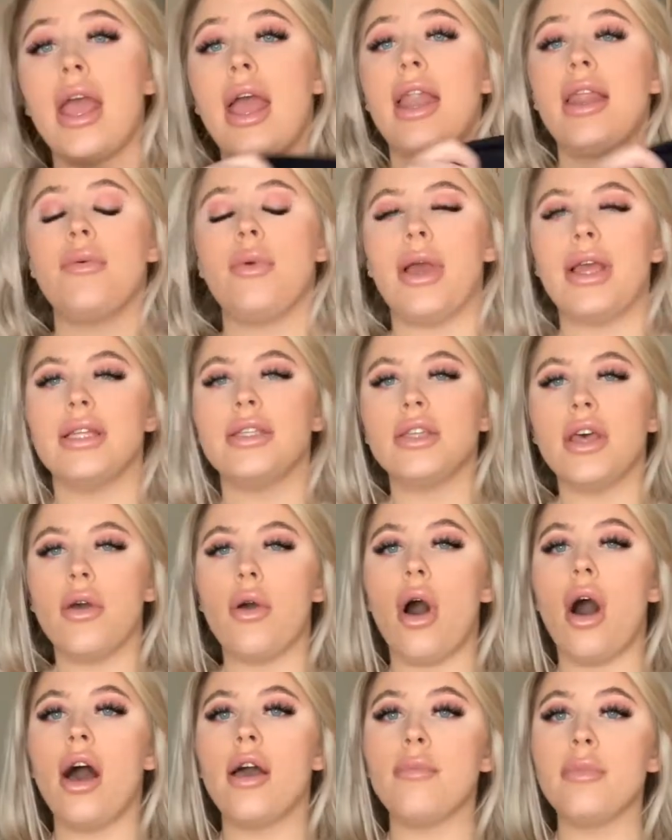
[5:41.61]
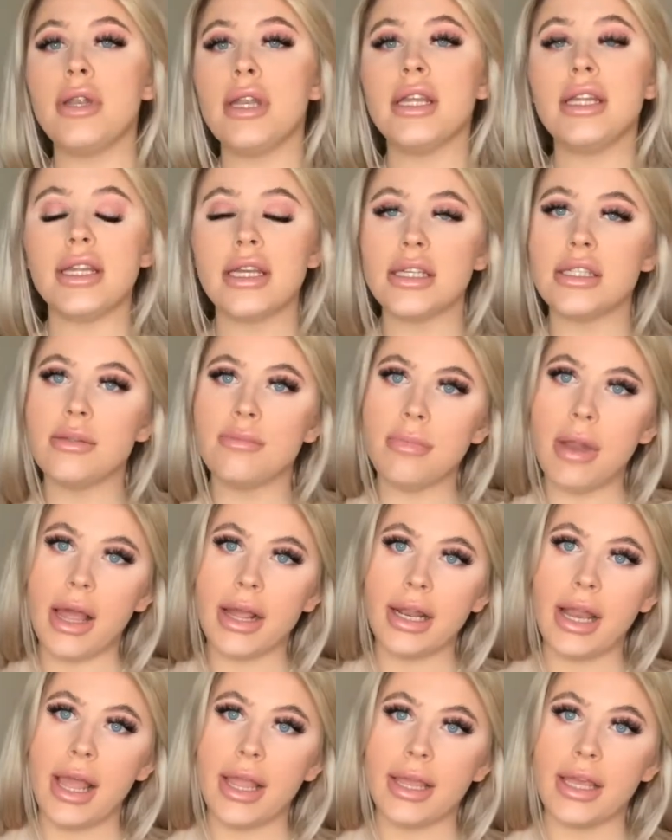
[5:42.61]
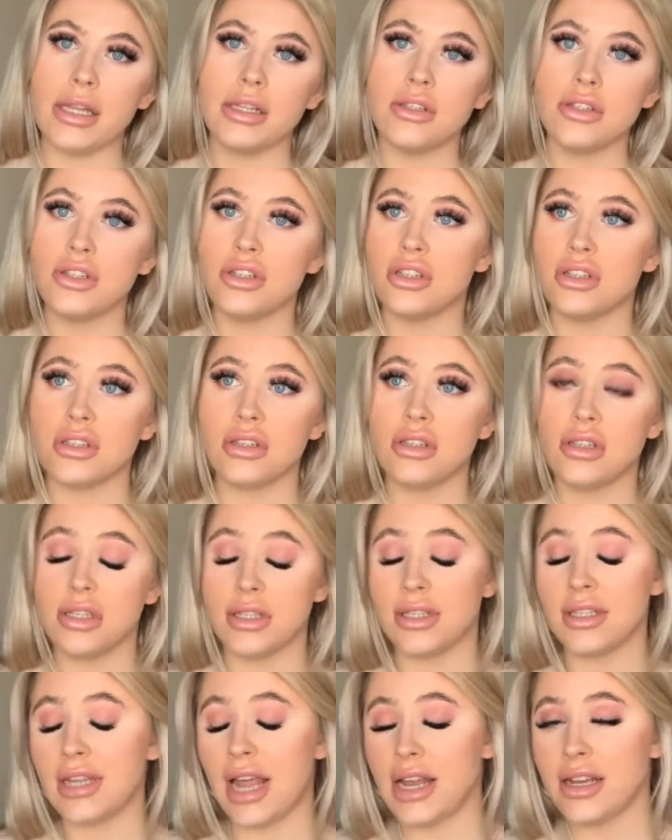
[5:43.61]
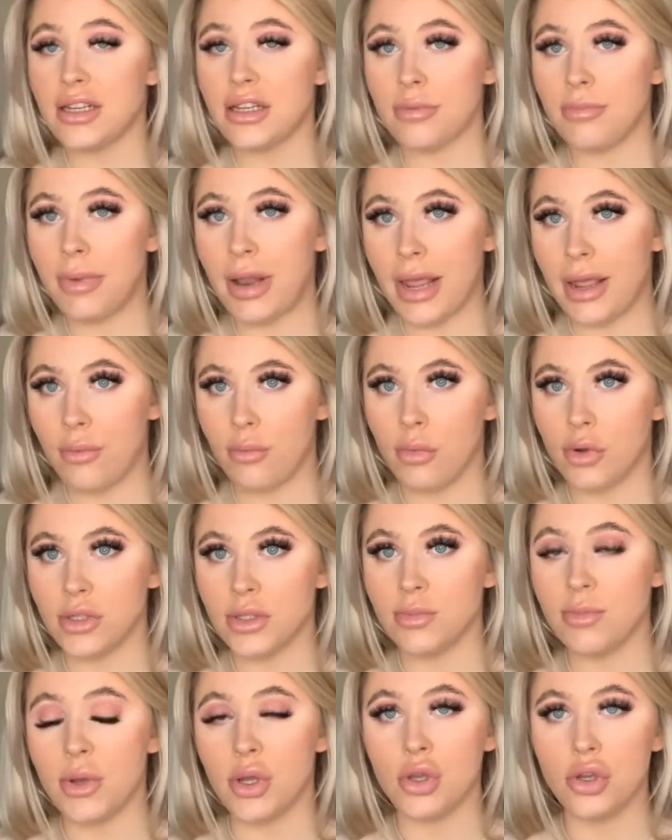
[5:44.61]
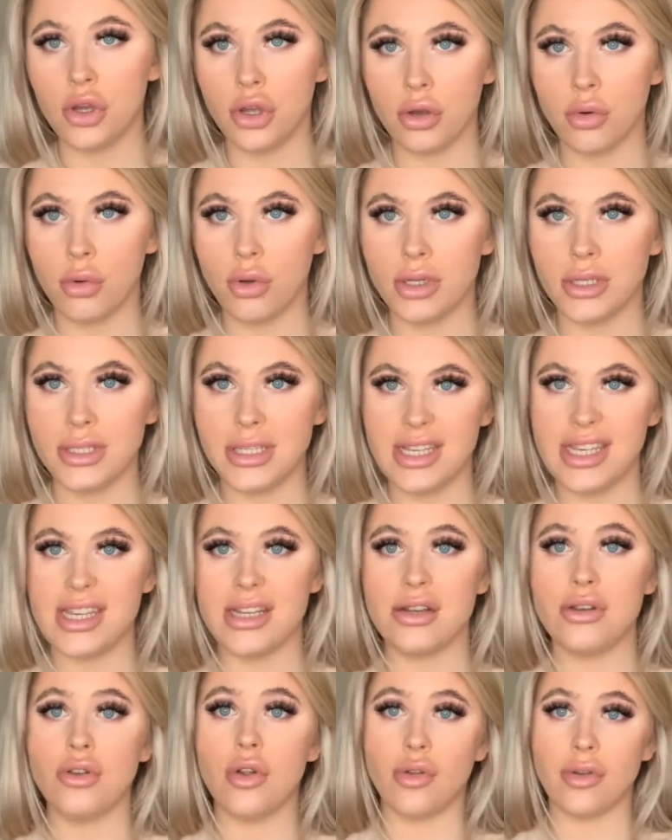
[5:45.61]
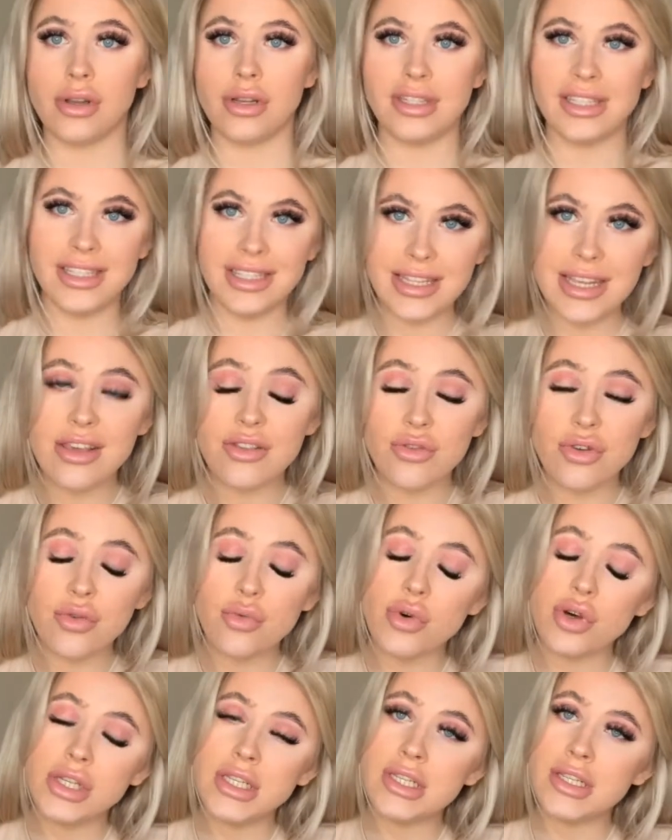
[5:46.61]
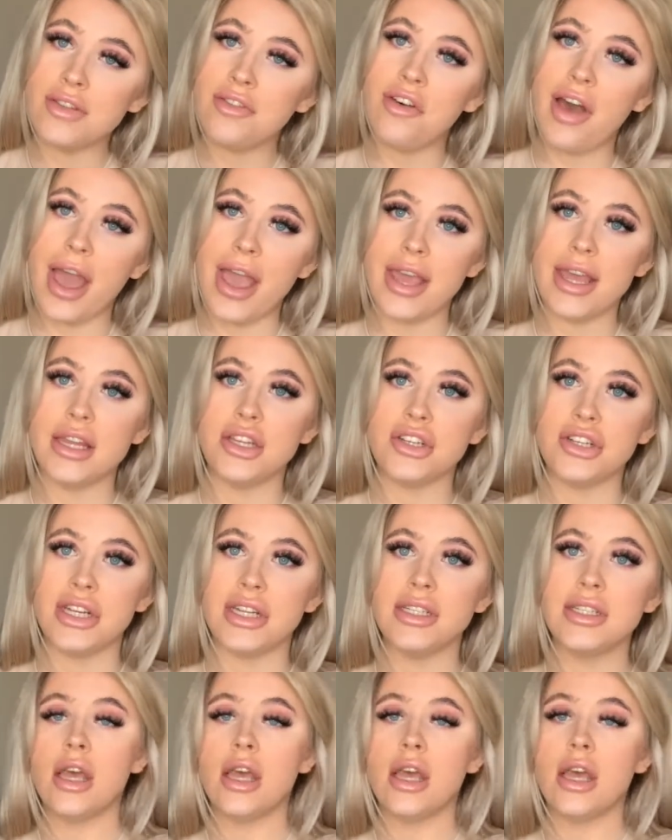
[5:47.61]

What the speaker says: Anyway, so I've been needing some black leggings, just standard plain ones, but good quality non-see-through ones for ages.